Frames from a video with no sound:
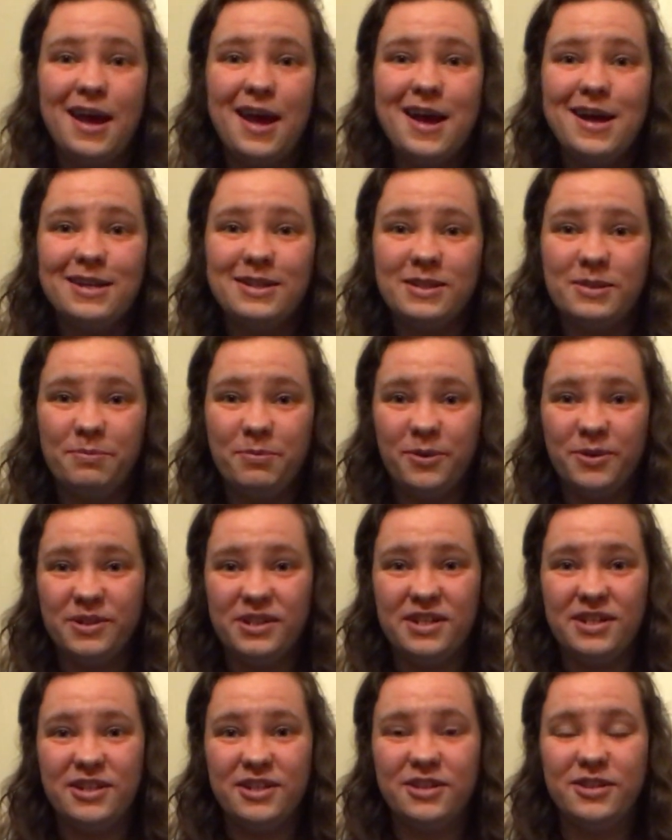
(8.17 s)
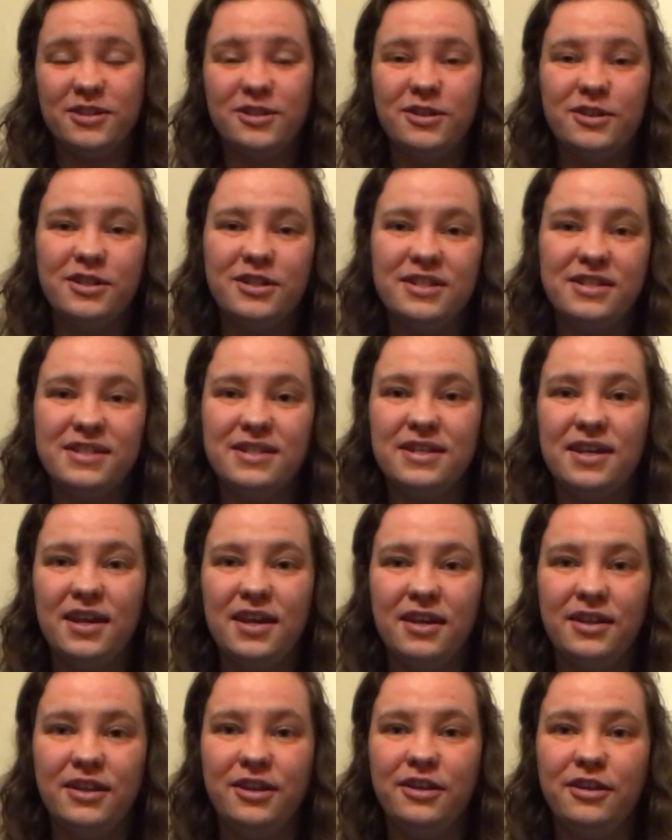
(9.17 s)
supporting students
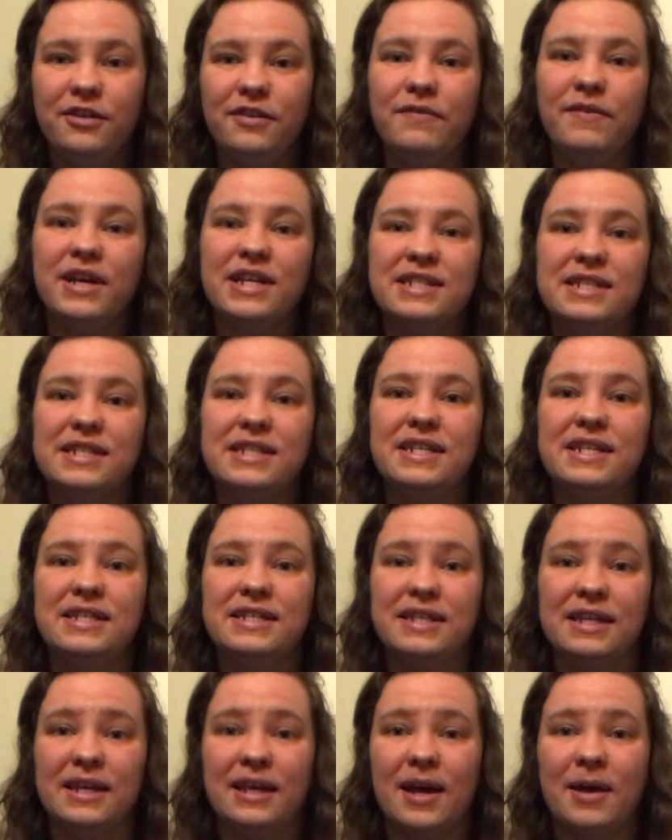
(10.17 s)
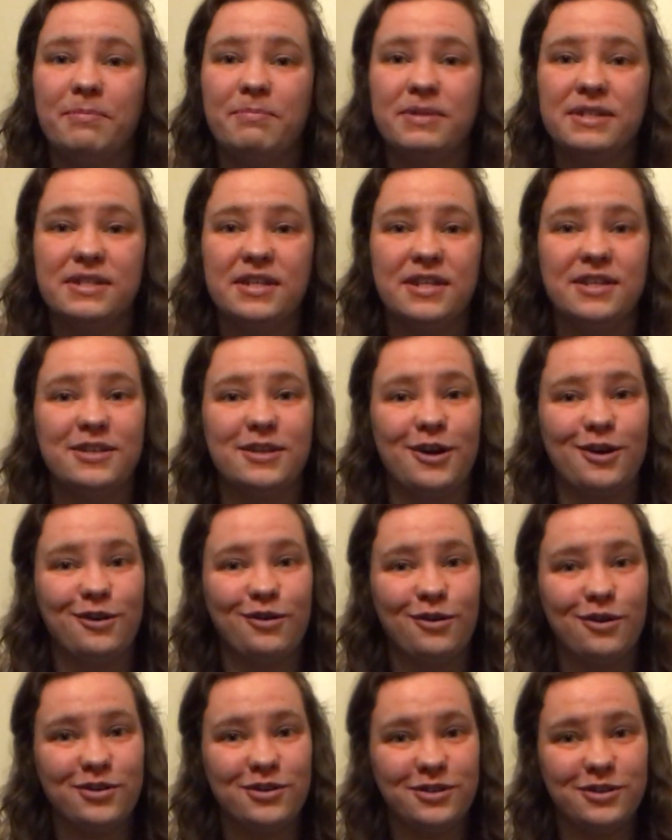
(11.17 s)
in universities and campuses
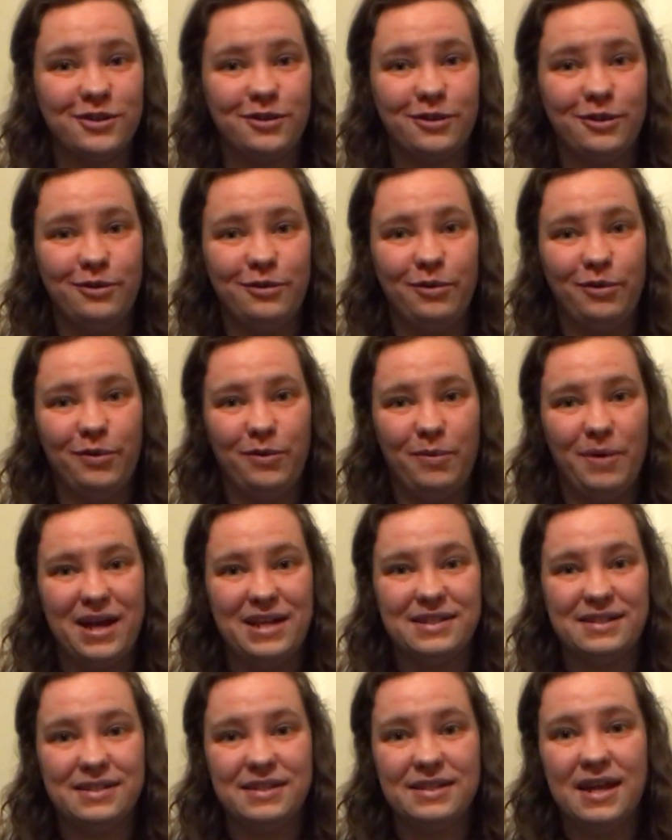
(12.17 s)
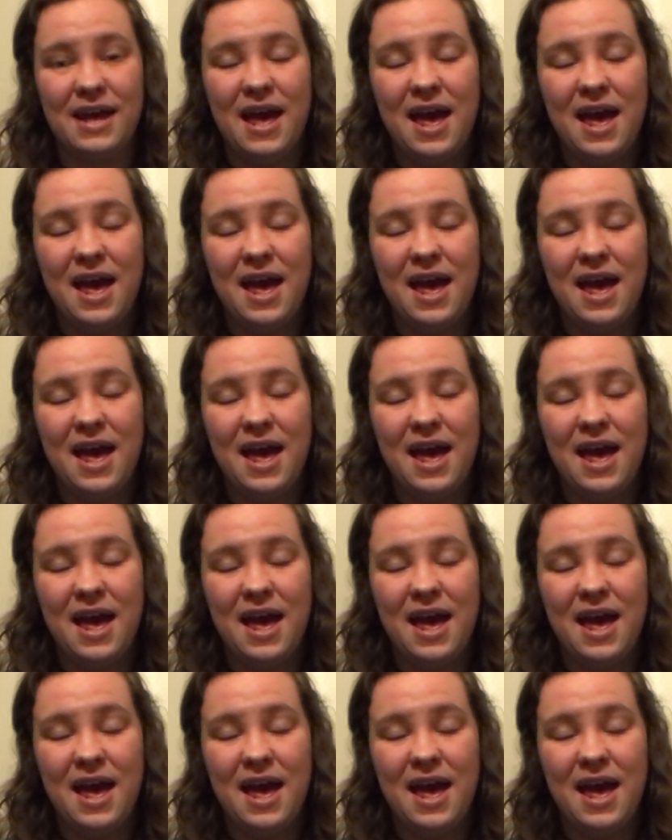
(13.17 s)
across the Northwest.